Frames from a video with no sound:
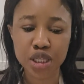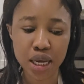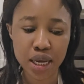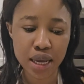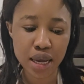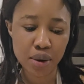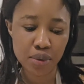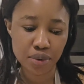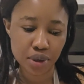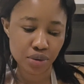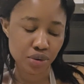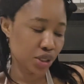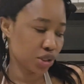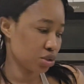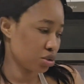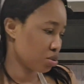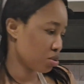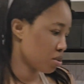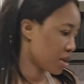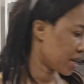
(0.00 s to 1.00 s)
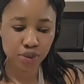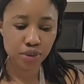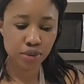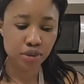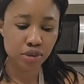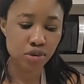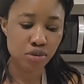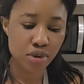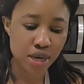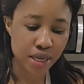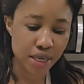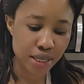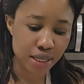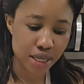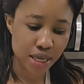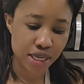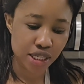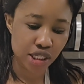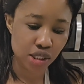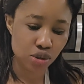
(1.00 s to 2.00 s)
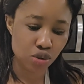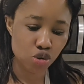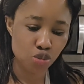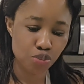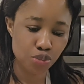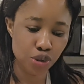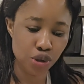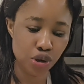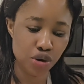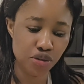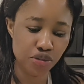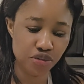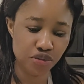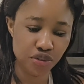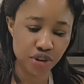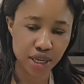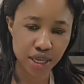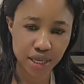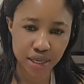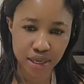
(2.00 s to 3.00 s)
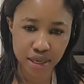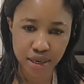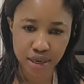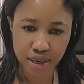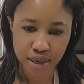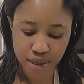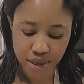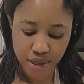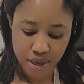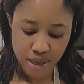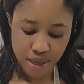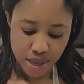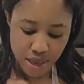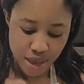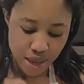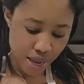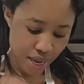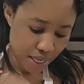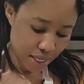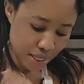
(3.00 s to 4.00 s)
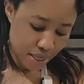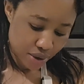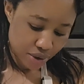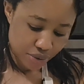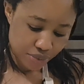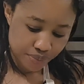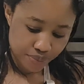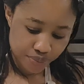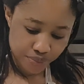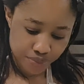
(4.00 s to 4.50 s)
yeah, I'm going to go ahead and scoop your filling, and I'm